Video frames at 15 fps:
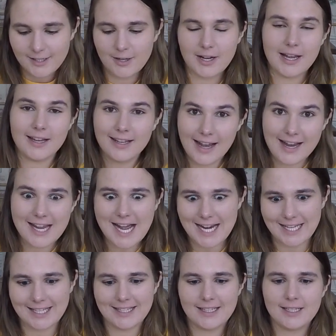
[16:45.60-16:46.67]
okay, I
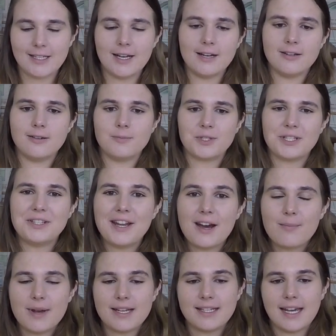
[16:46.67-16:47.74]
got it. So
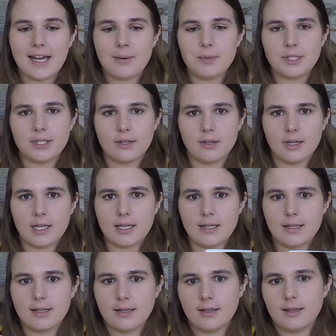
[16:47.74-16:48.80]
now my tab is
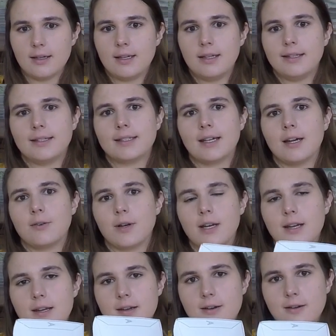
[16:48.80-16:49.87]
on the inside
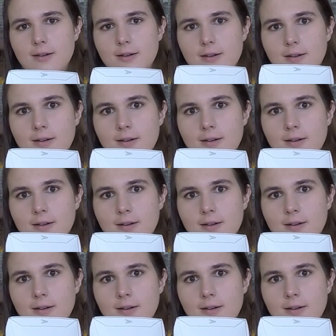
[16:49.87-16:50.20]
right here.